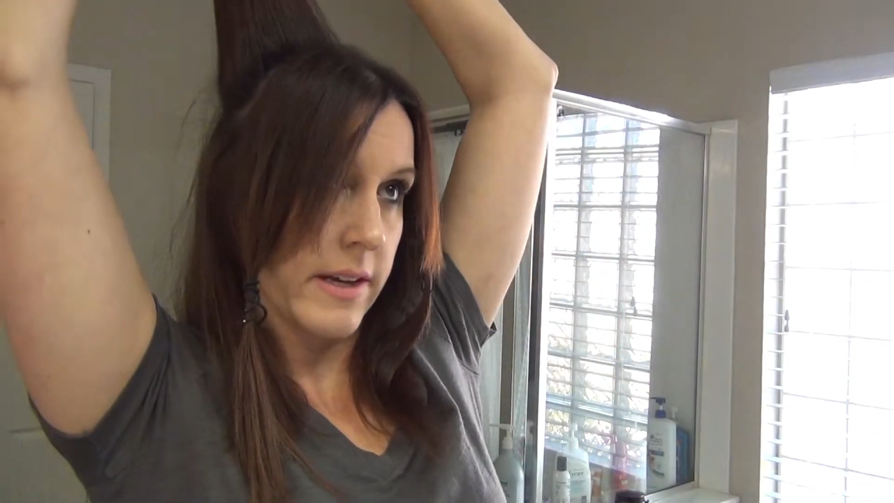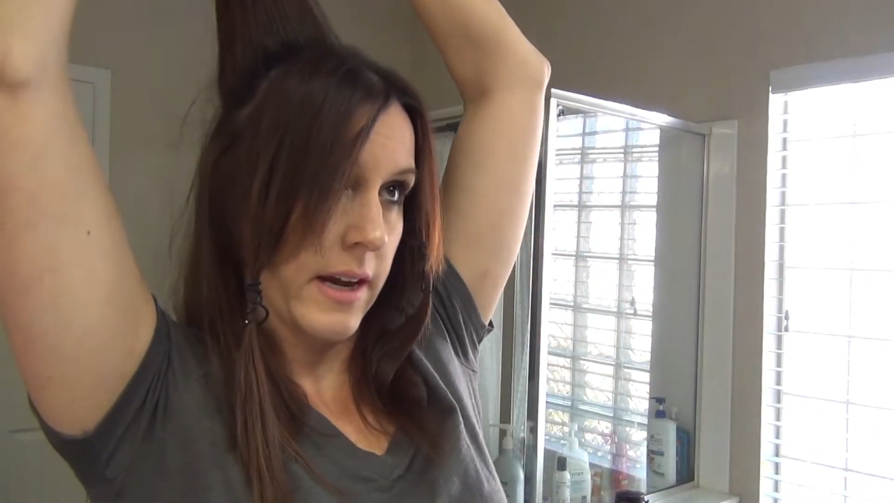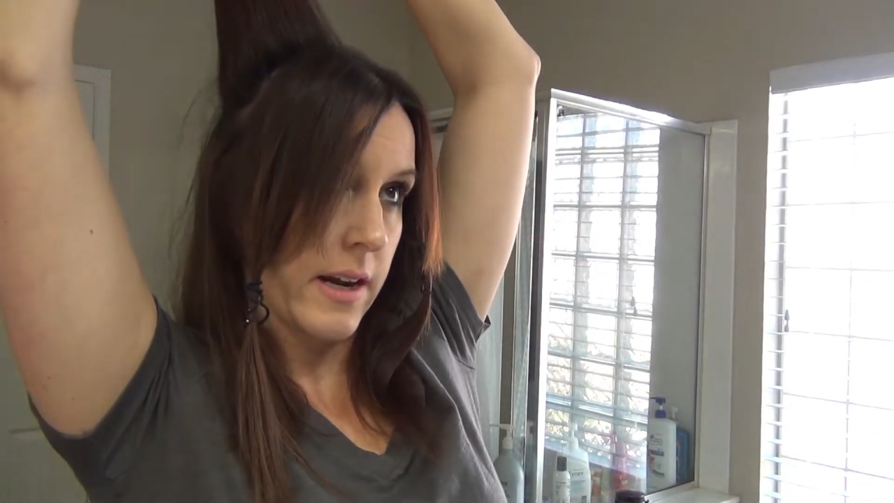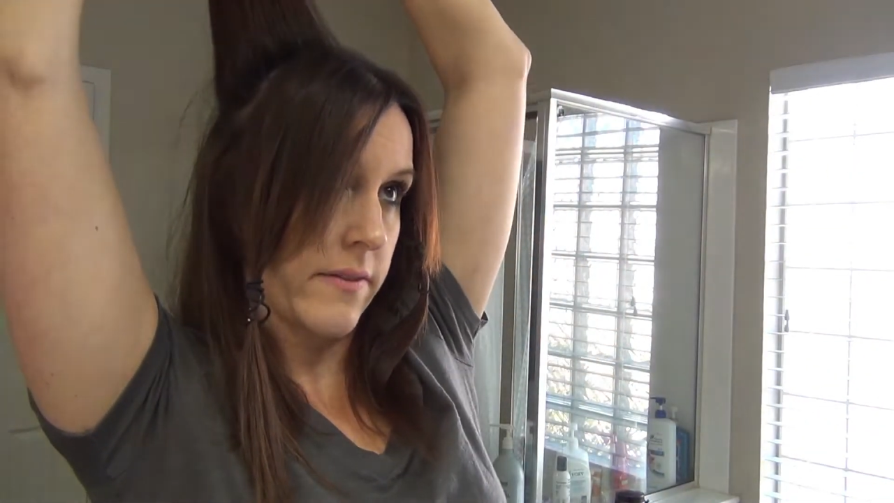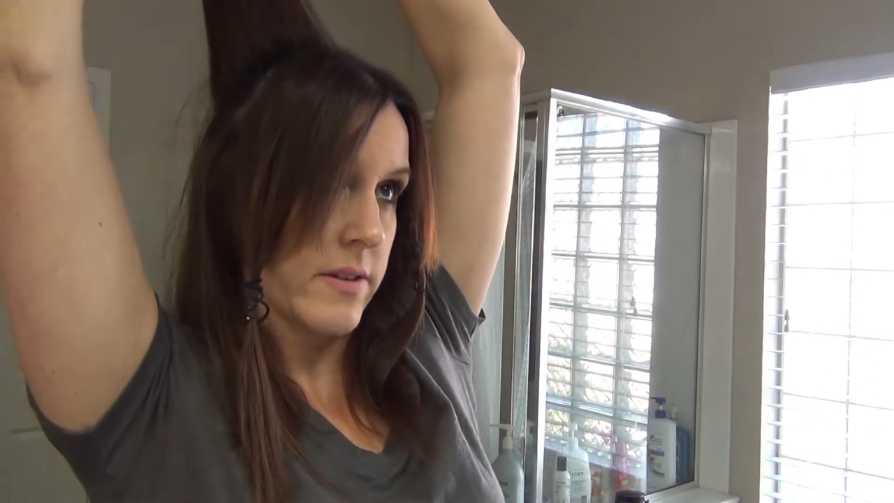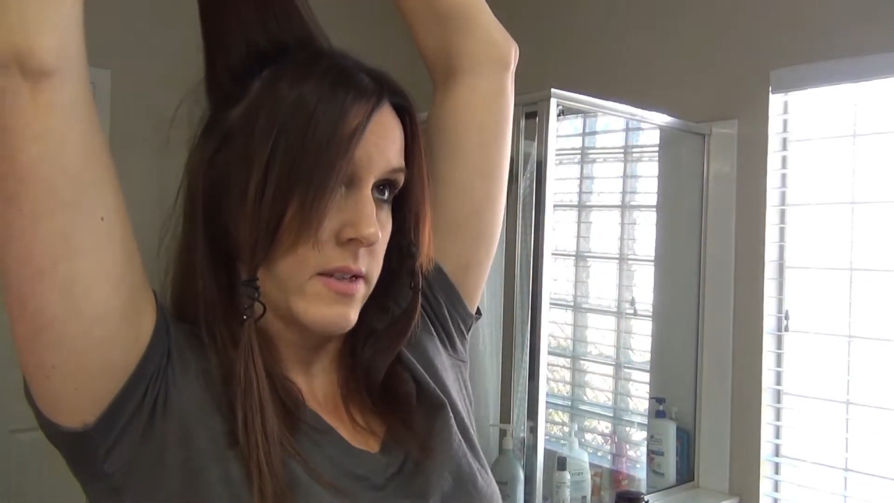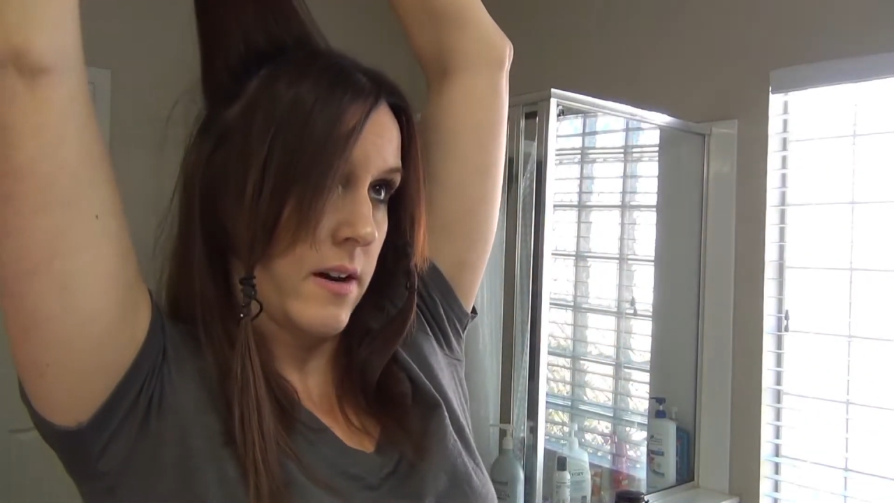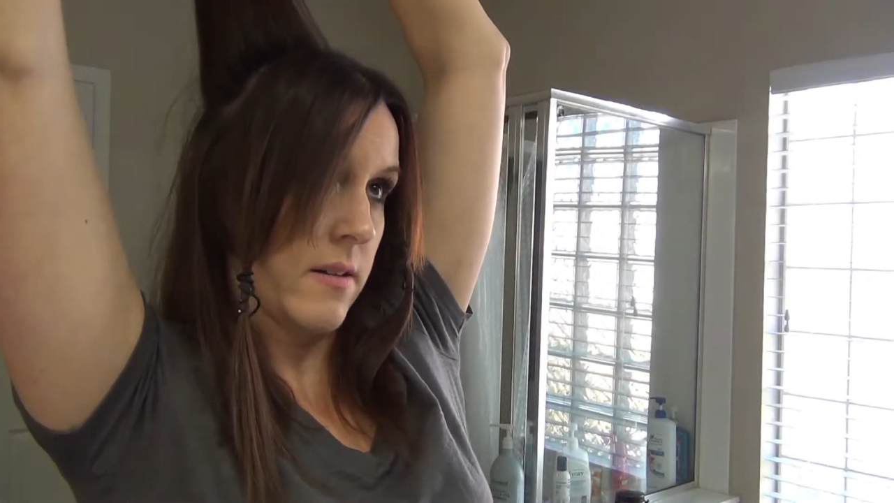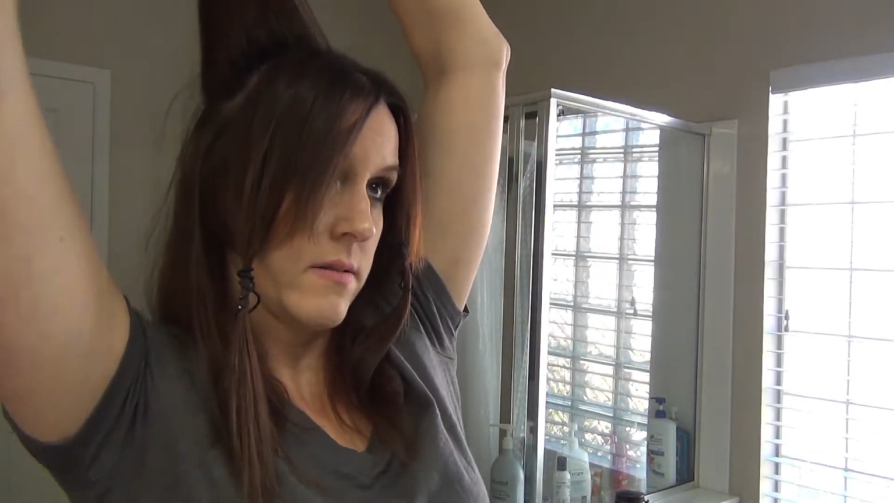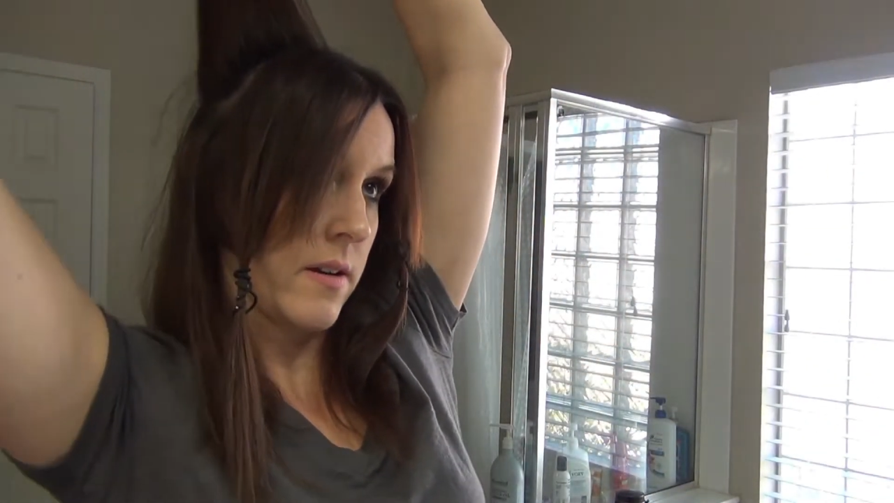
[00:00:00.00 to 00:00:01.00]
can't even
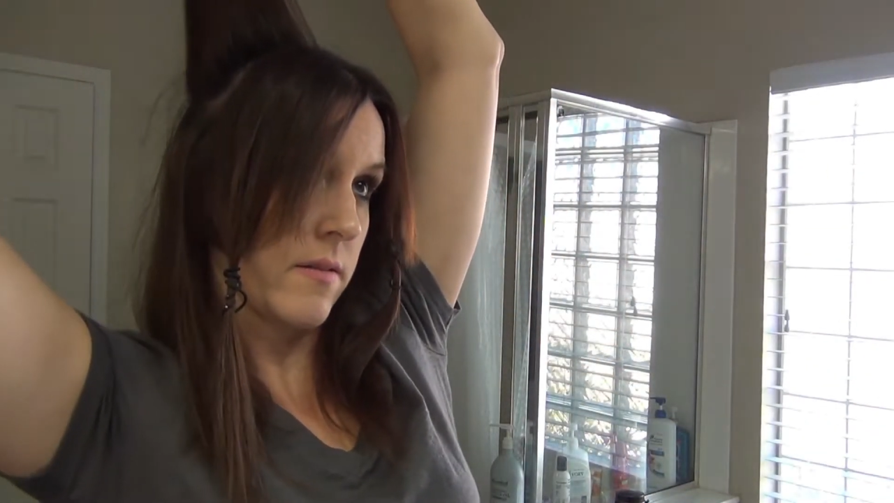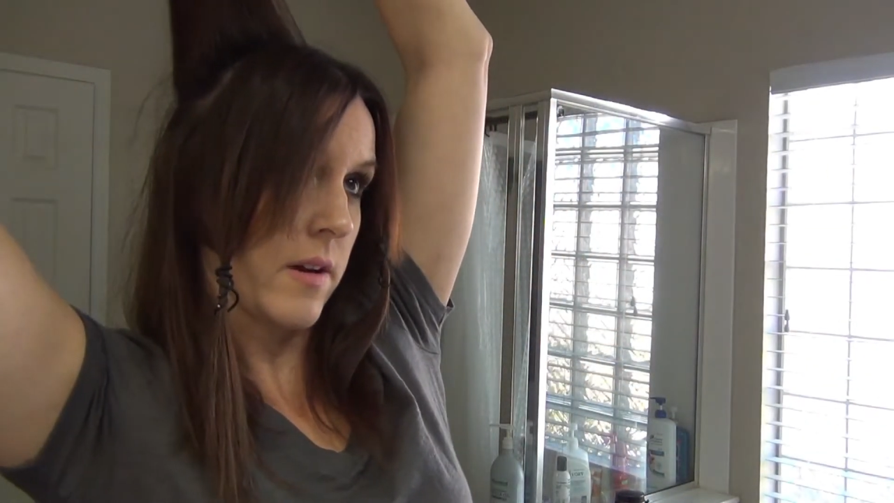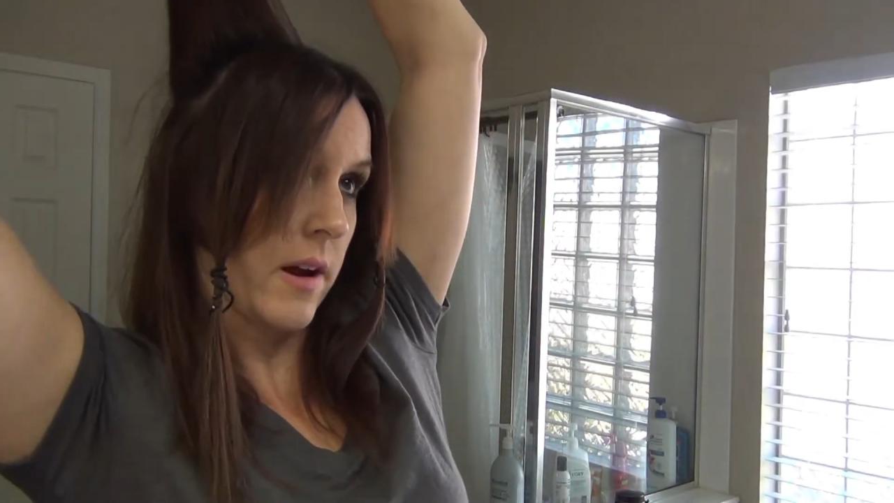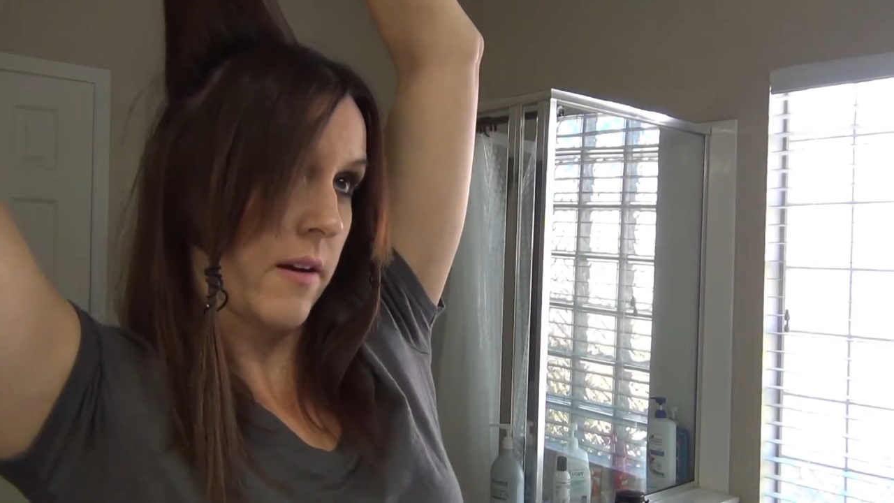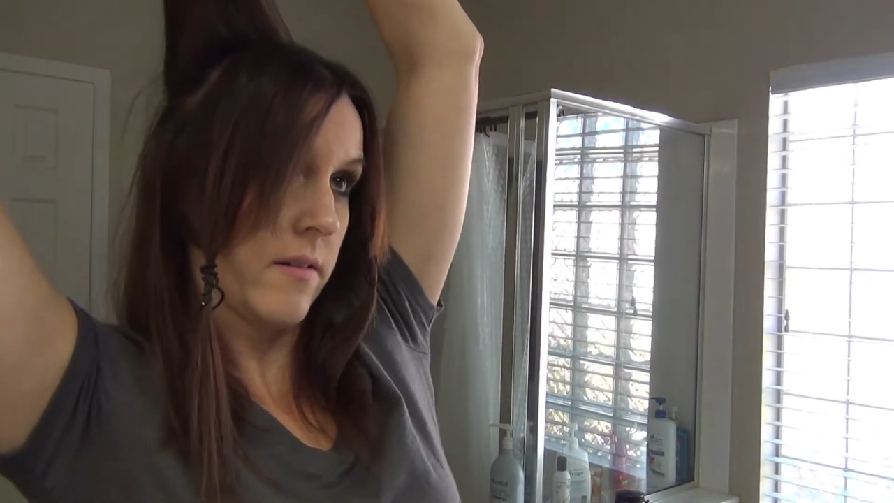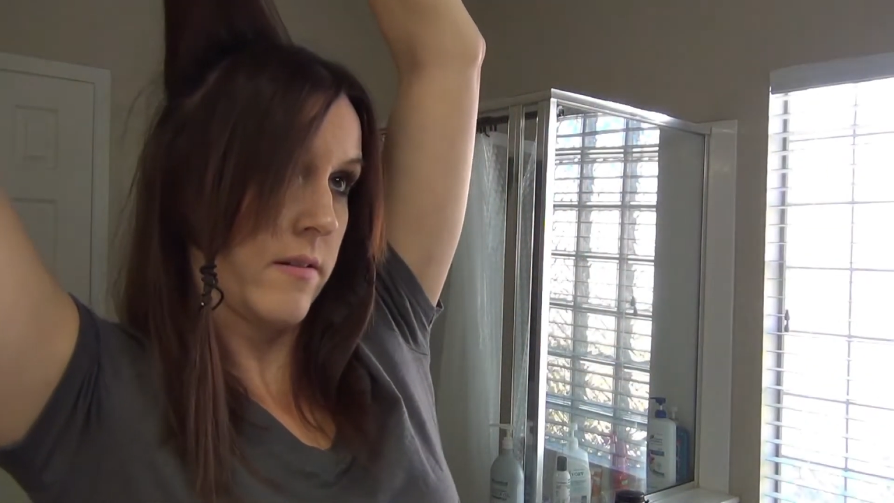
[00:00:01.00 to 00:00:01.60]
tell. I don't care.